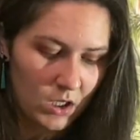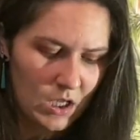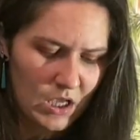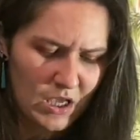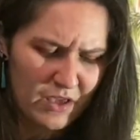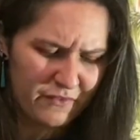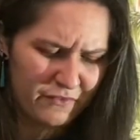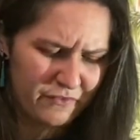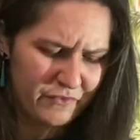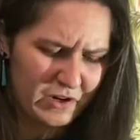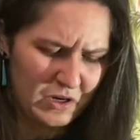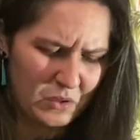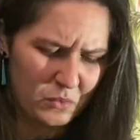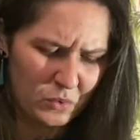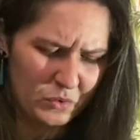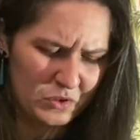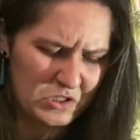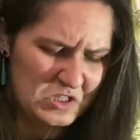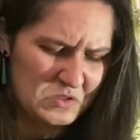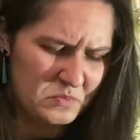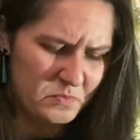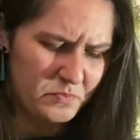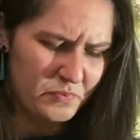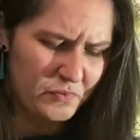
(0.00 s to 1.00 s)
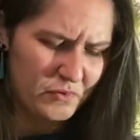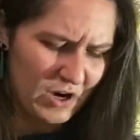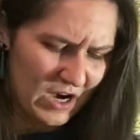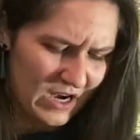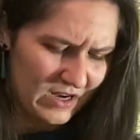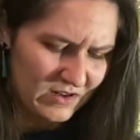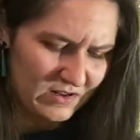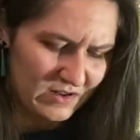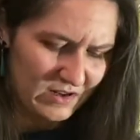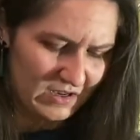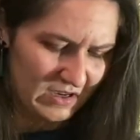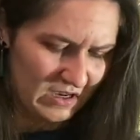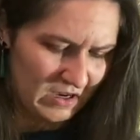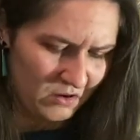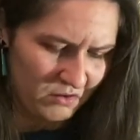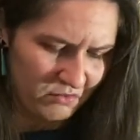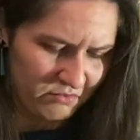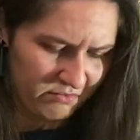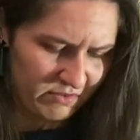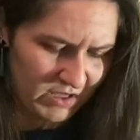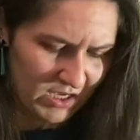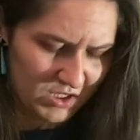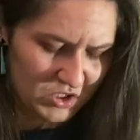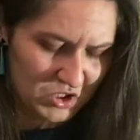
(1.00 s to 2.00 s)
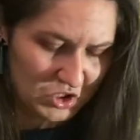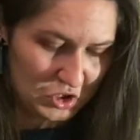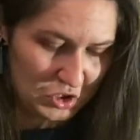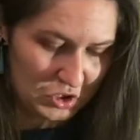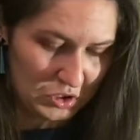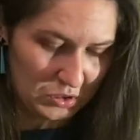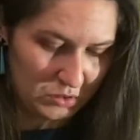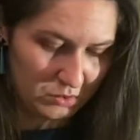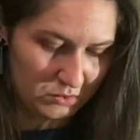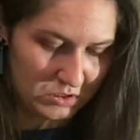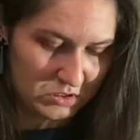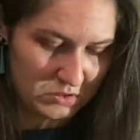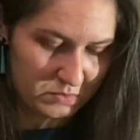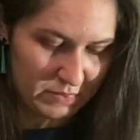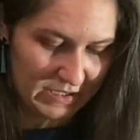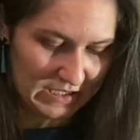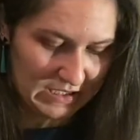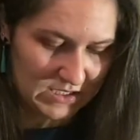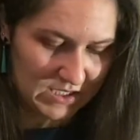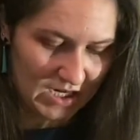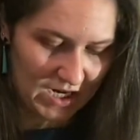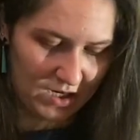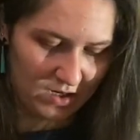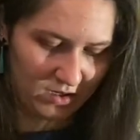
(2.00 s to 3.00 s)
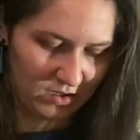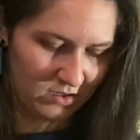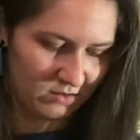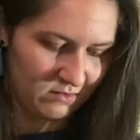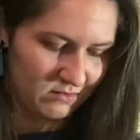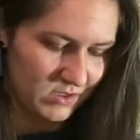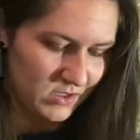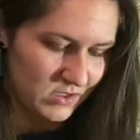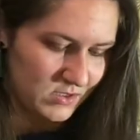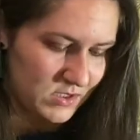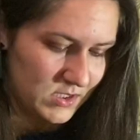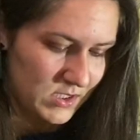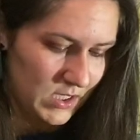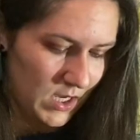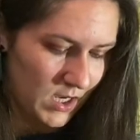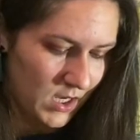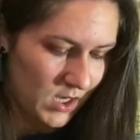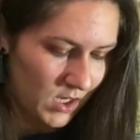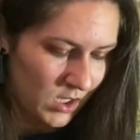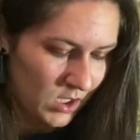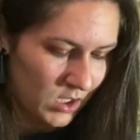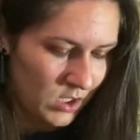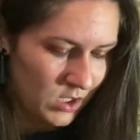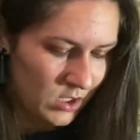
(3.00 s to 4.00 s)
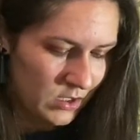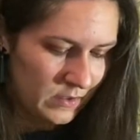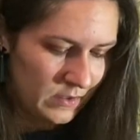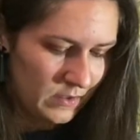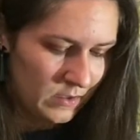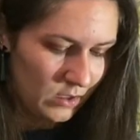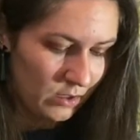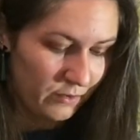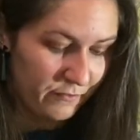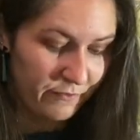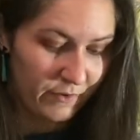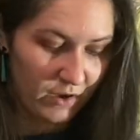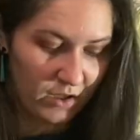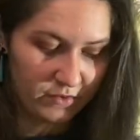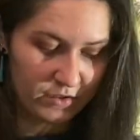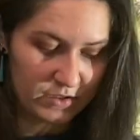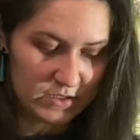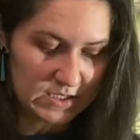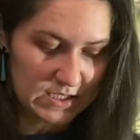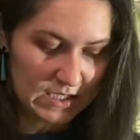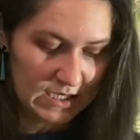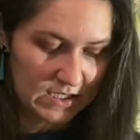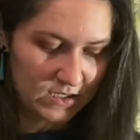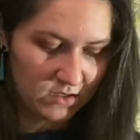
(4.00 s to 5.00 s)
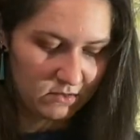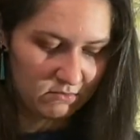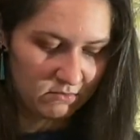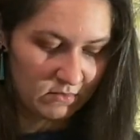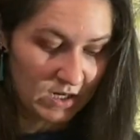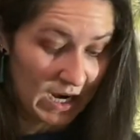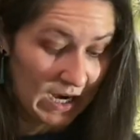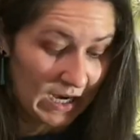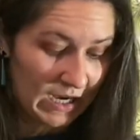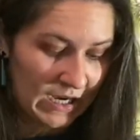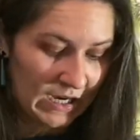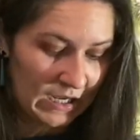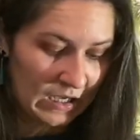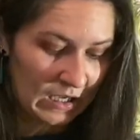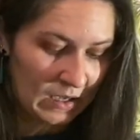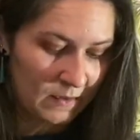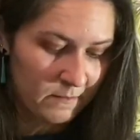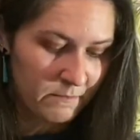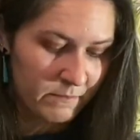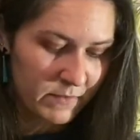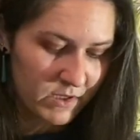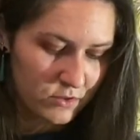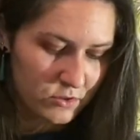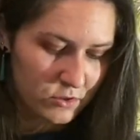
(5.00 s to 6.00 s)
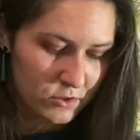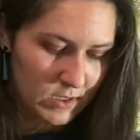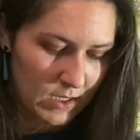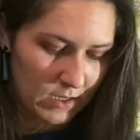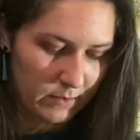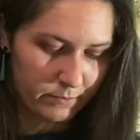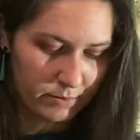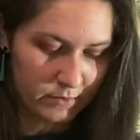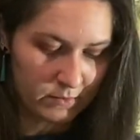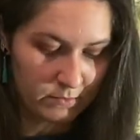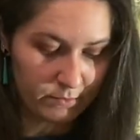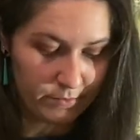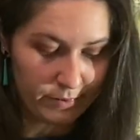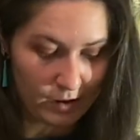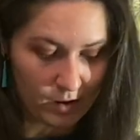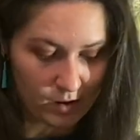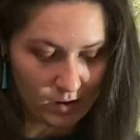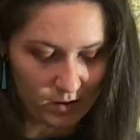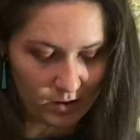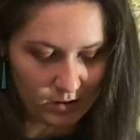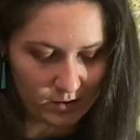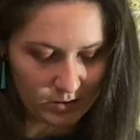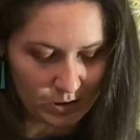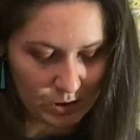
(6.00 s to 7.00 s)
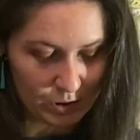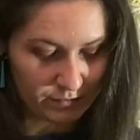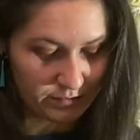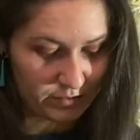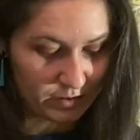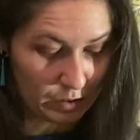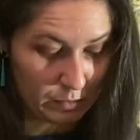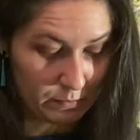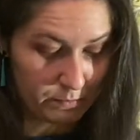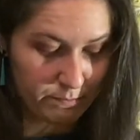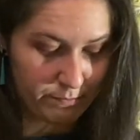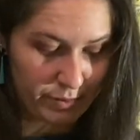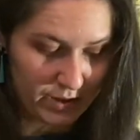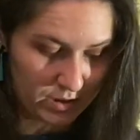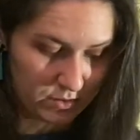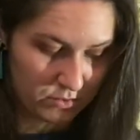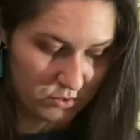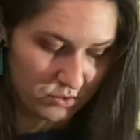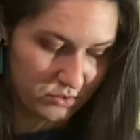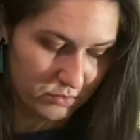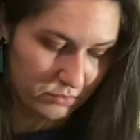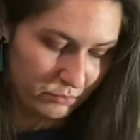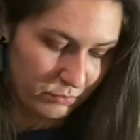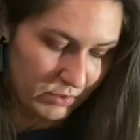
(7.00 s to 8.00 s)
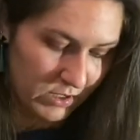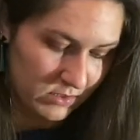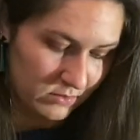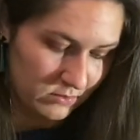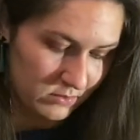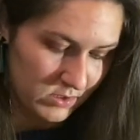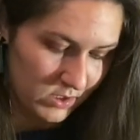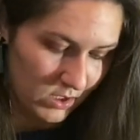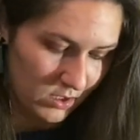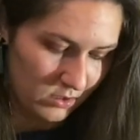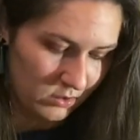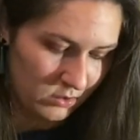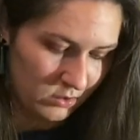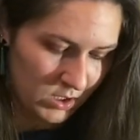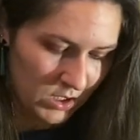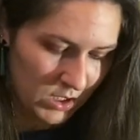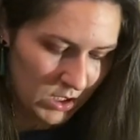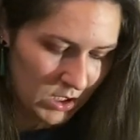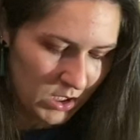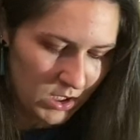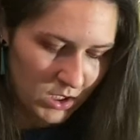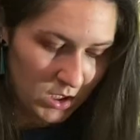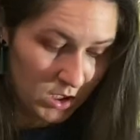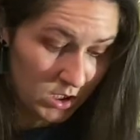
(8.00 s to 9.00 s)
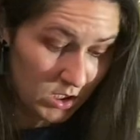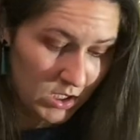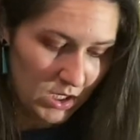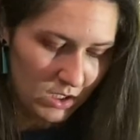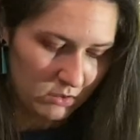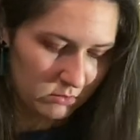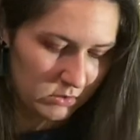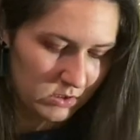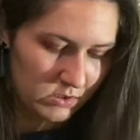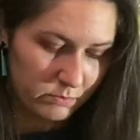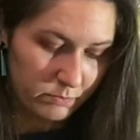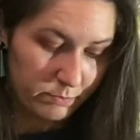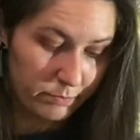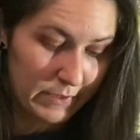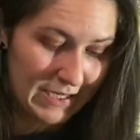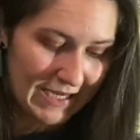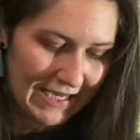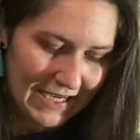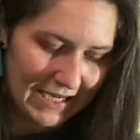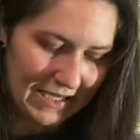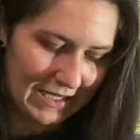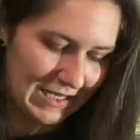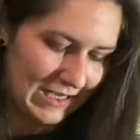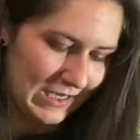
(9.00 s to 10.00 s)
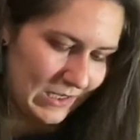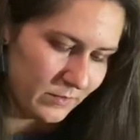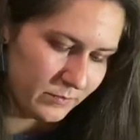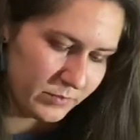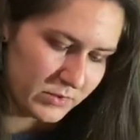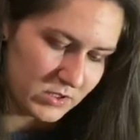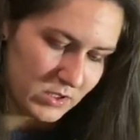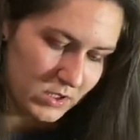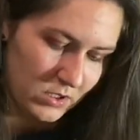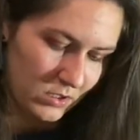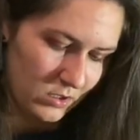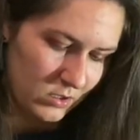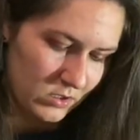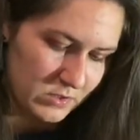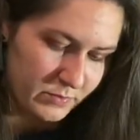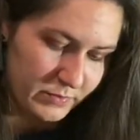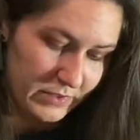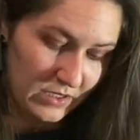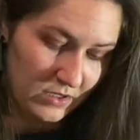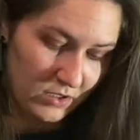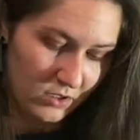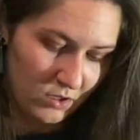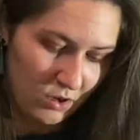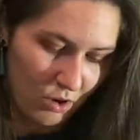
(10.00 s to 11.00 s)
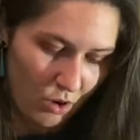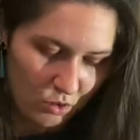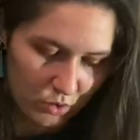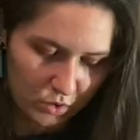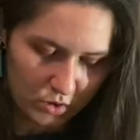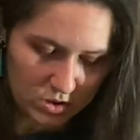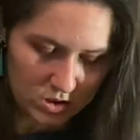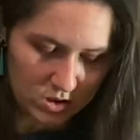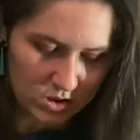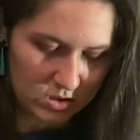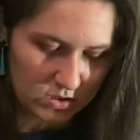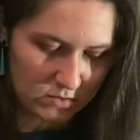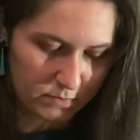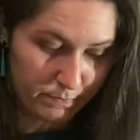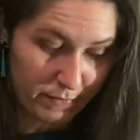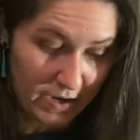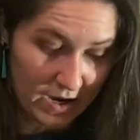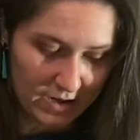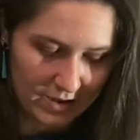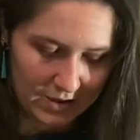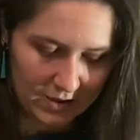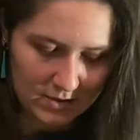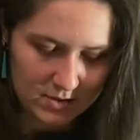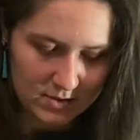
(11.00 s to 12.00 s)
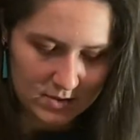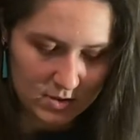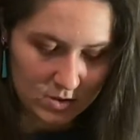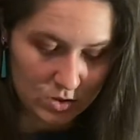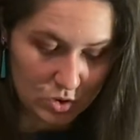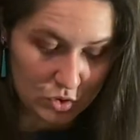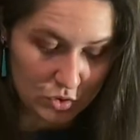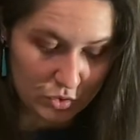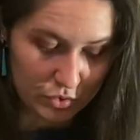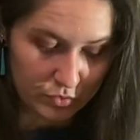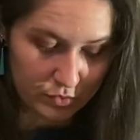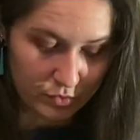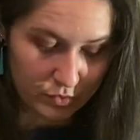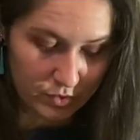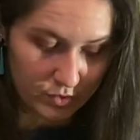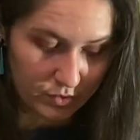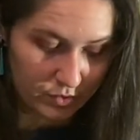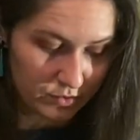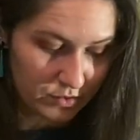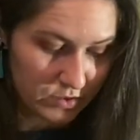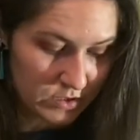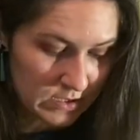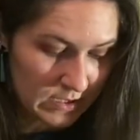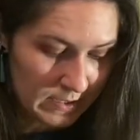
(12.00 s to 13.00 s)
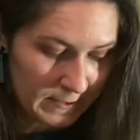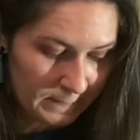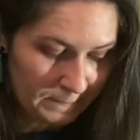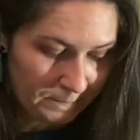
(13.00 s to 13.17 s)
Everyone's prattling on that you to be taken this year, her father said, nailing a misshapen bar over her bedroom window, now completely obscured by locks, spikes and screws.